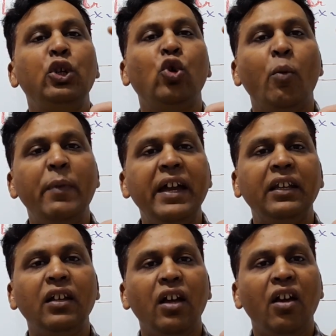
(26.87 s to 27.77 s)

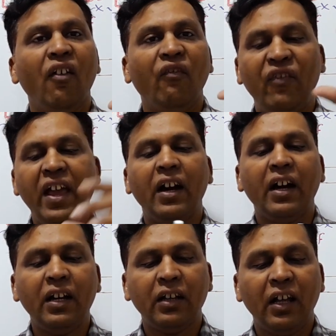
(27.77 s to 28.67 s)
domain
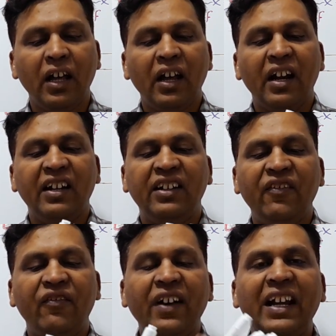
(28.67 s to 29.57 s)
where
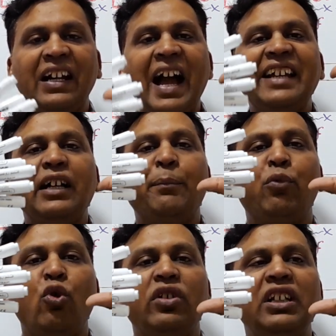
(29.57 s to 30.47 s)
different kind of
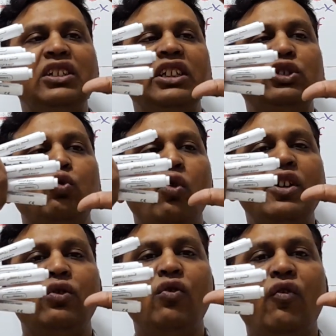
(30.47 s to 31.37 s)
protein is
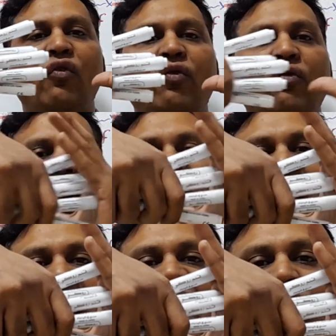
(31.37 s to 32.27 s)
going to
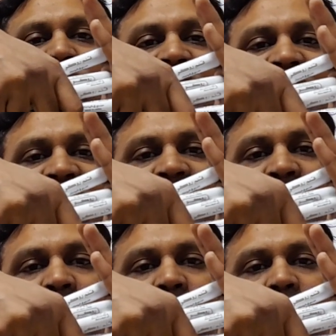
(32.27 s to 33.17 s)
attach with this
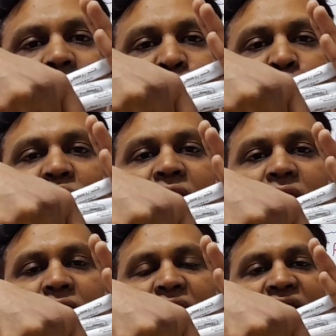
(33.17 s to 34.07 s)

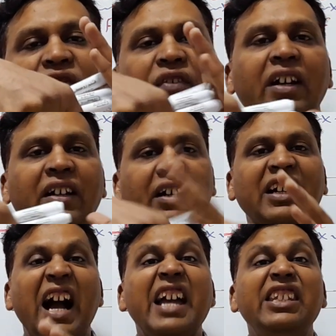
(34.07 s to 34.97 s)
protein. Different
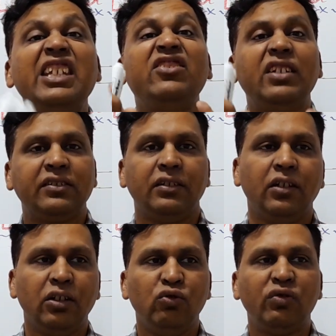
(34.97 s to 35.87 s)
kinases,
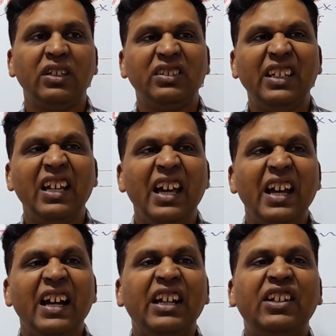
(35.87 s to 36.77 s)
you can say
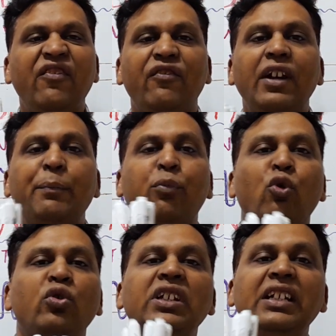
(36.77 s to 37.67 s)
different
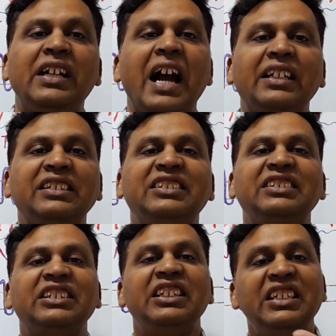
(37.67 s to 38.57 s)
protein
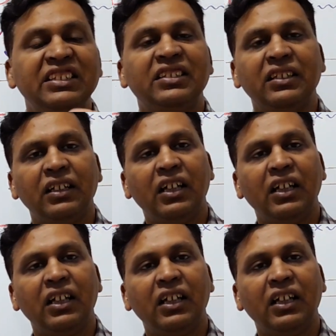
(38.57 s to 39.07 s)
kinases is